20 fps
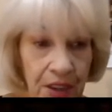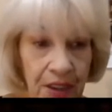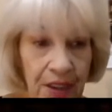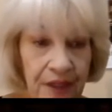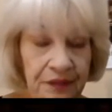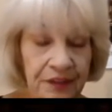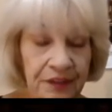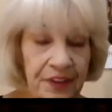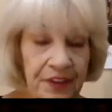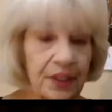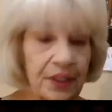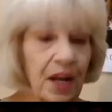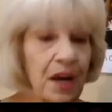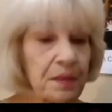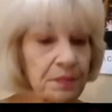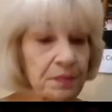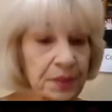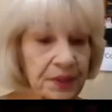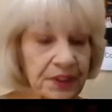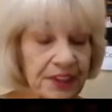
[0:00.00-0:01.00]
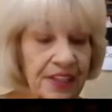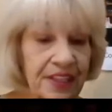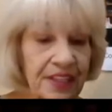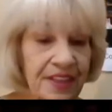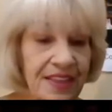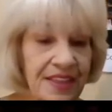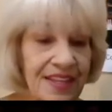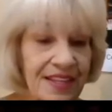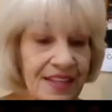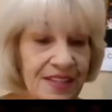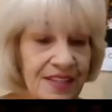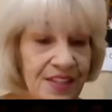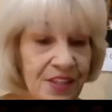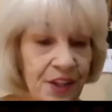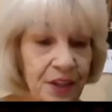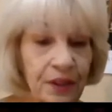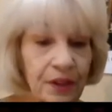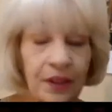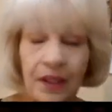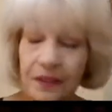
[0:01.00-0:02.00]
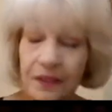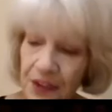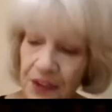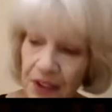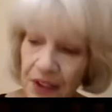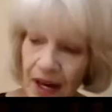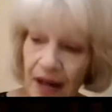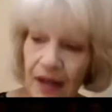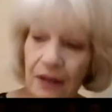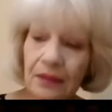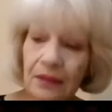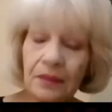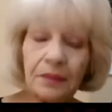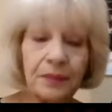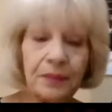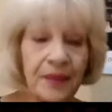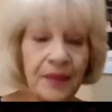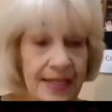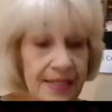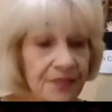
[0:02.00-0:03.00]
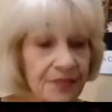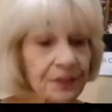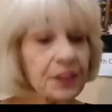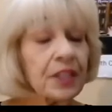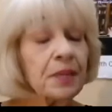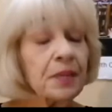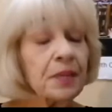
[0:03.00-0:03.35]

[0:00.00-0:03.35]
if they're not burning things, if you're out peacefully